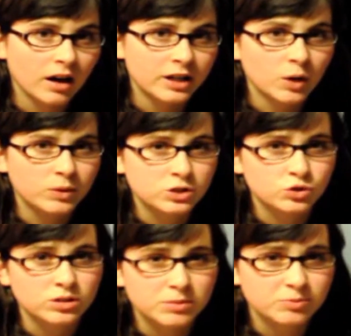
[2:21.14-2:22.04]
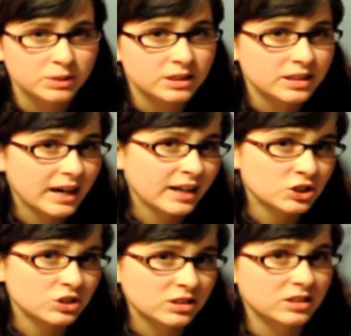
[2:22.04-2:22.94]
I'd always dream of being
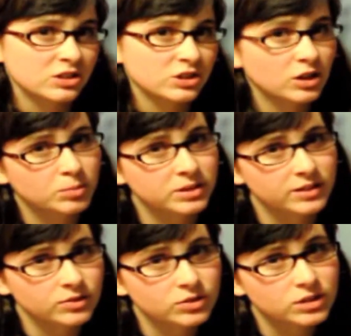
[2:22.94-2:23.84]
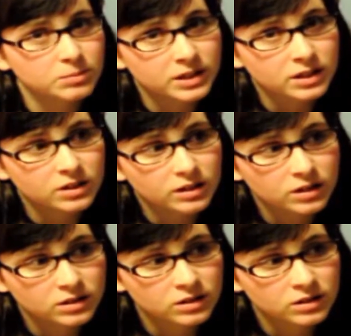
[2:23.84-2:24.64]
actually in the show, but never really make it there.